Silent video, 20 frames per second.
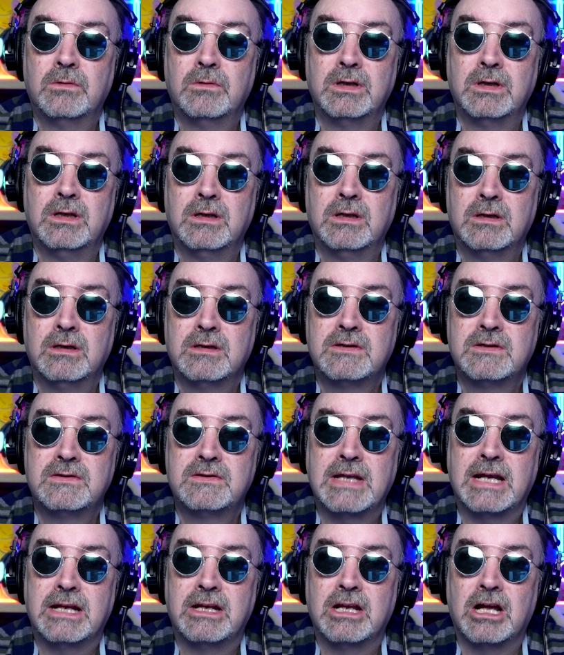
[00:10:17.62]
would
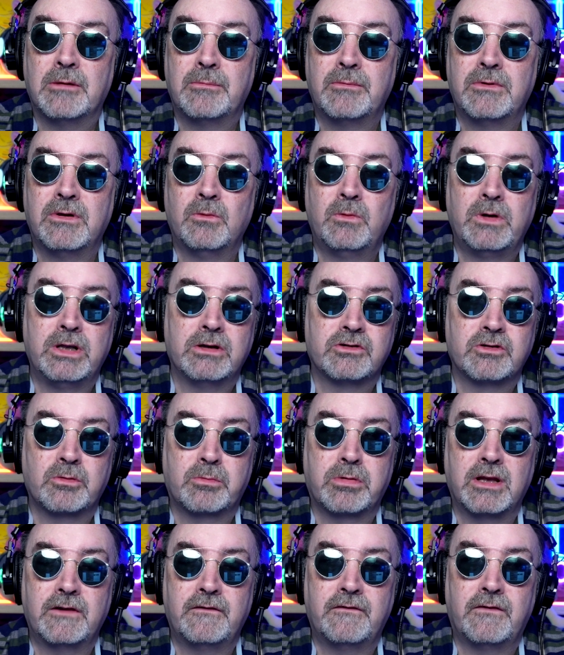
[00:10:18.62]
stand up. The wheels would
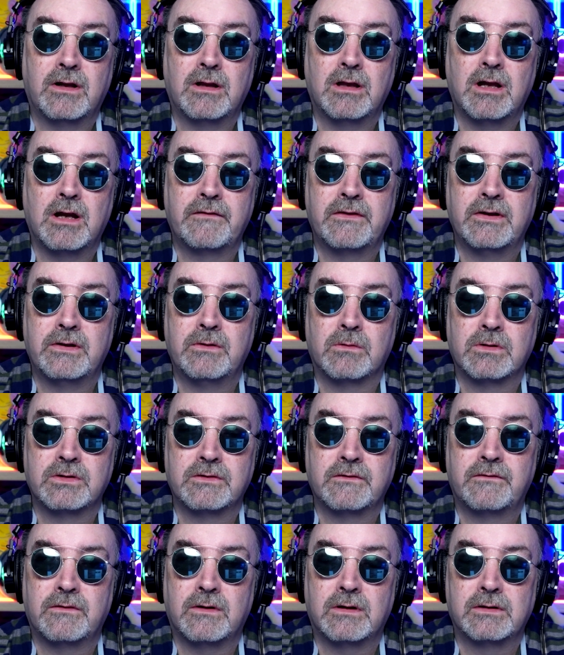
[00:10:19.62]
probably fall off, the doors
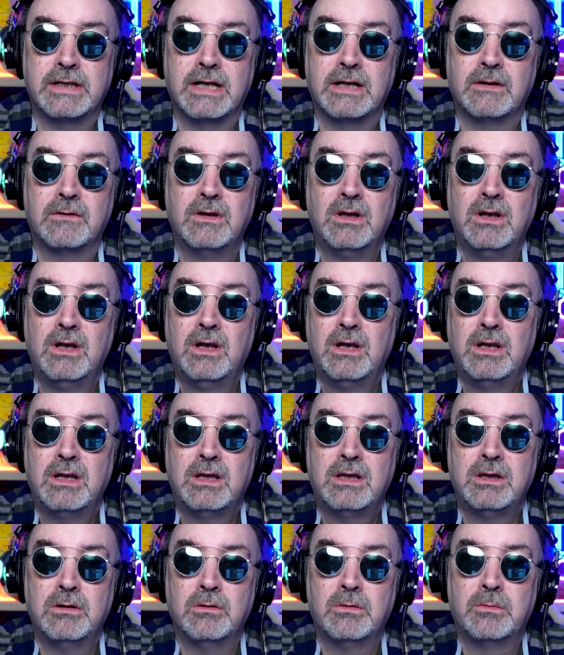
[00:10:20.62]
would fall down.
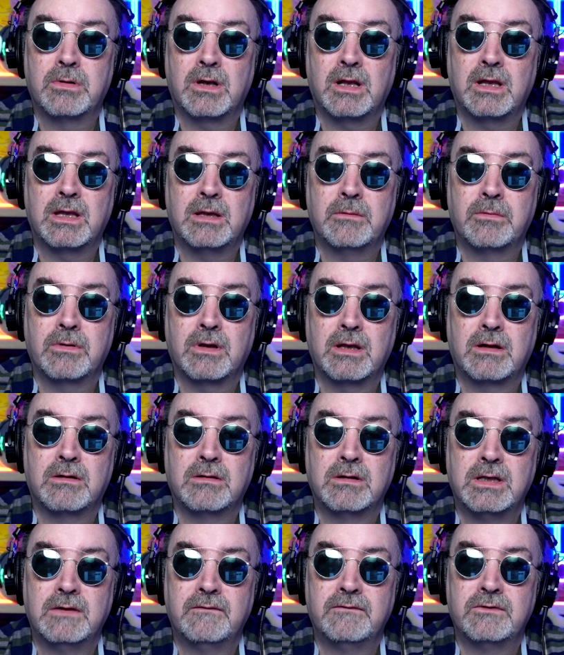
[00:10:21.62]
You would probably you probably
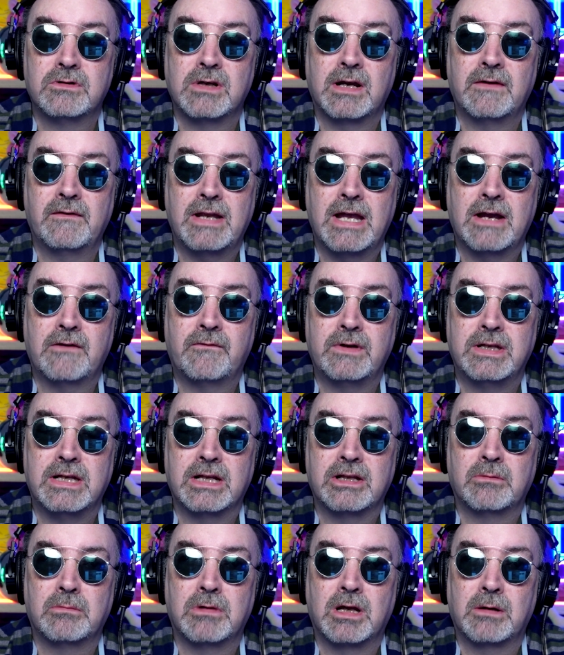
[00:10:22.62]
couldn't even drive it halfway
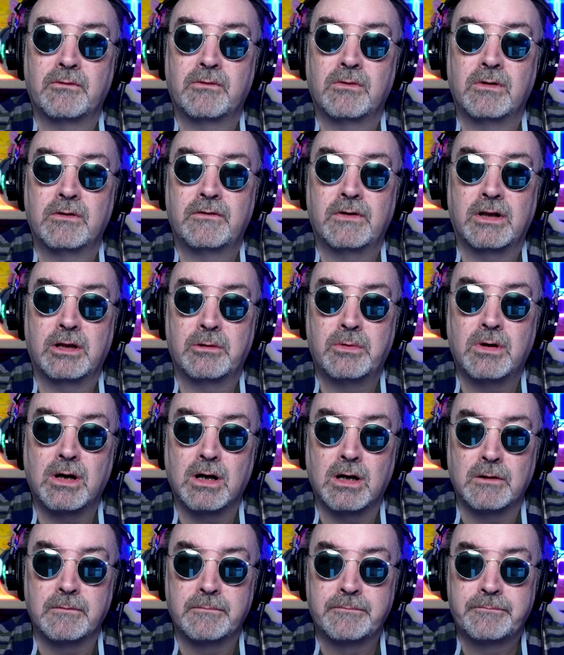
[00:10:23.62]
down the block before it fell
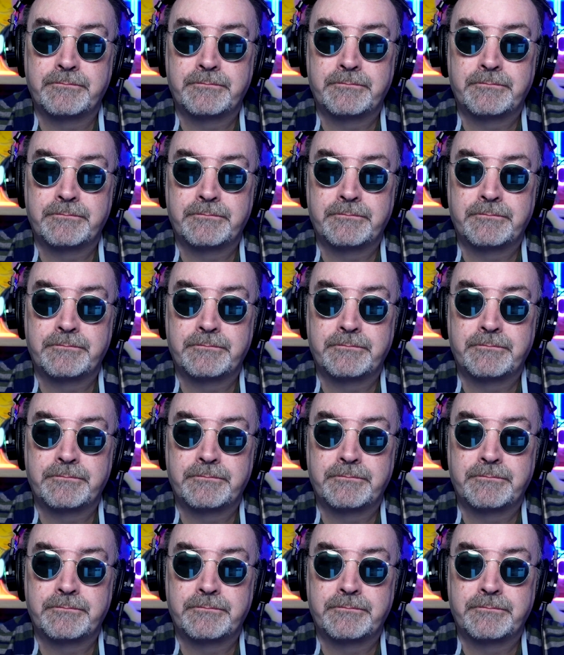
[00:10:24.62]
apart.